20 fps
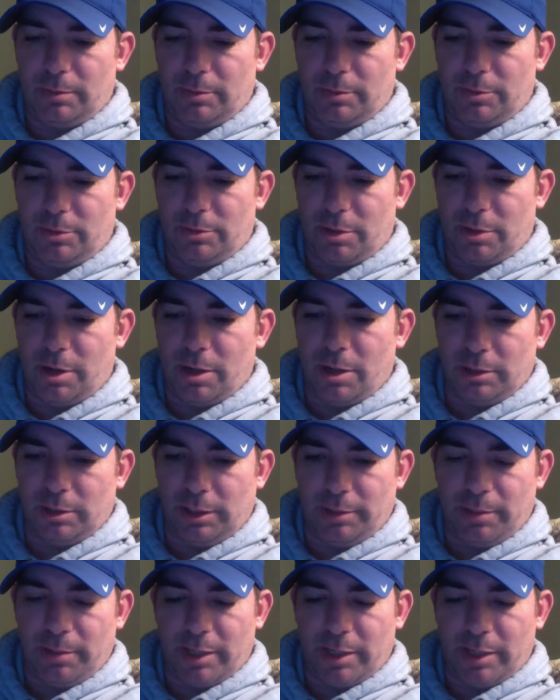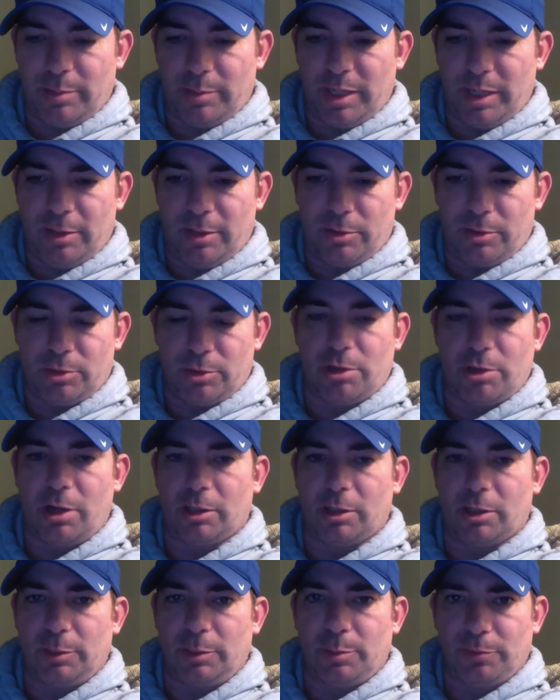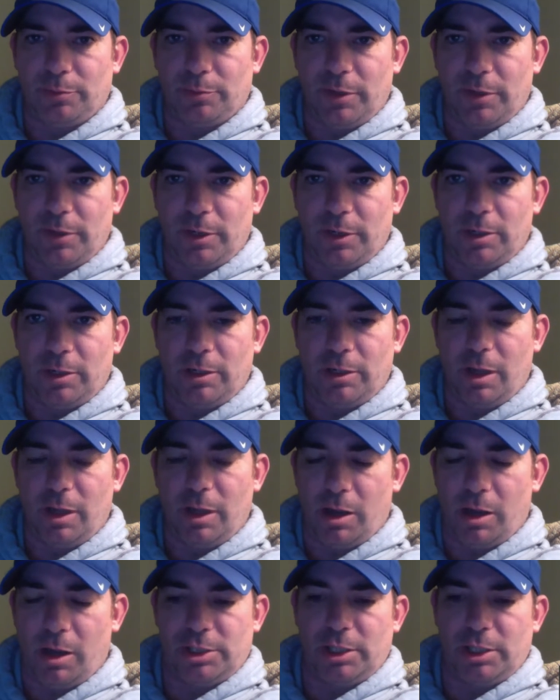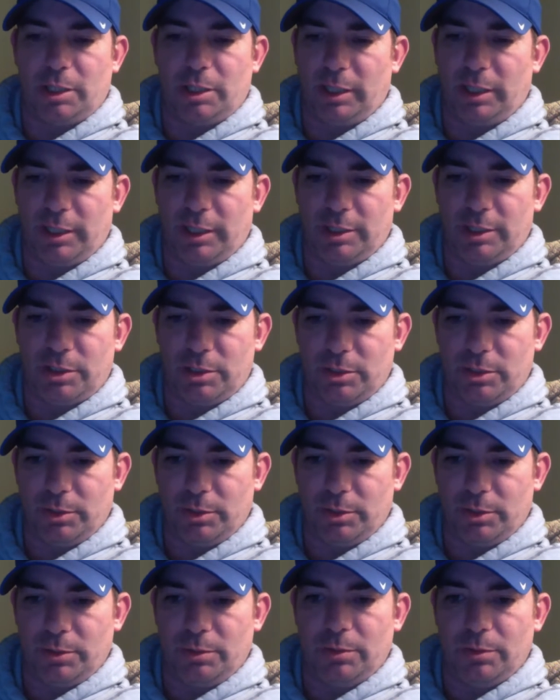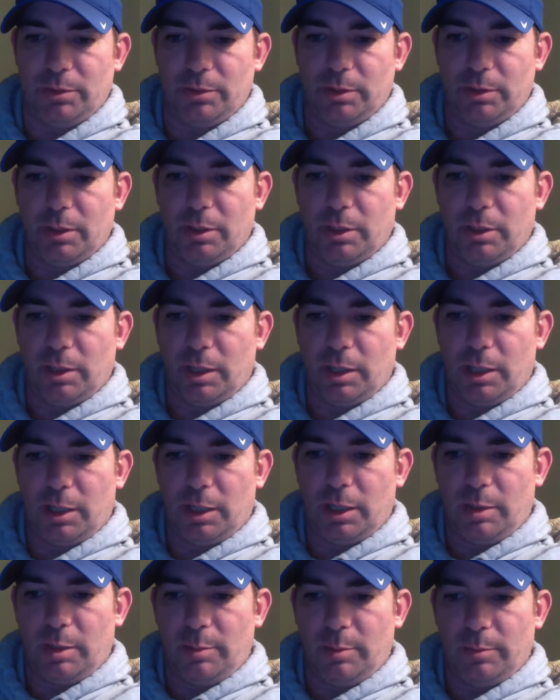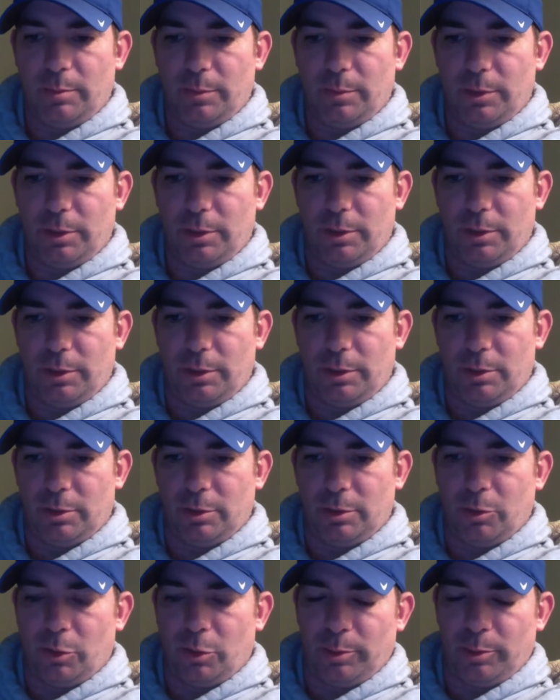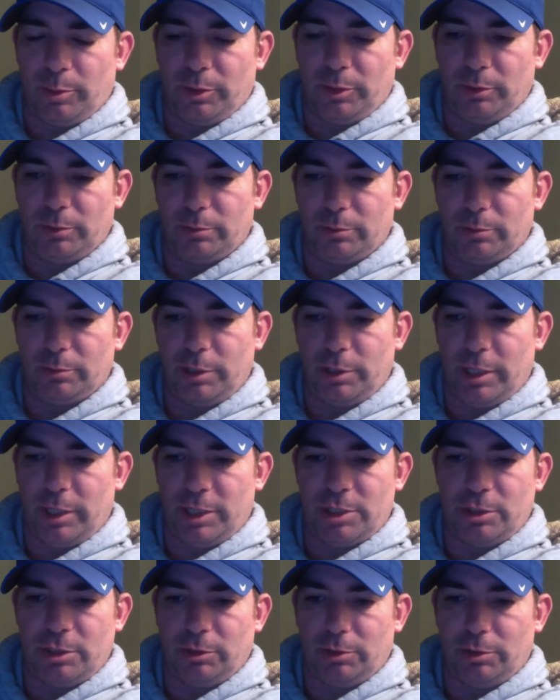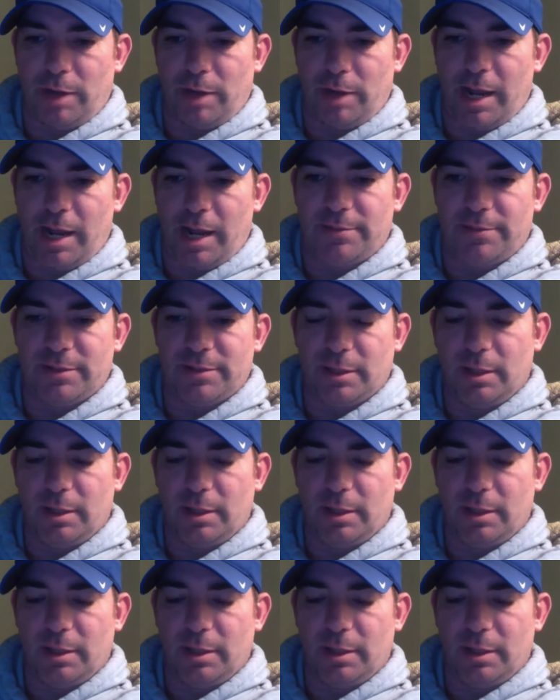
strongly recommend or strongly prefer auction leagues to your normal traditional drafts.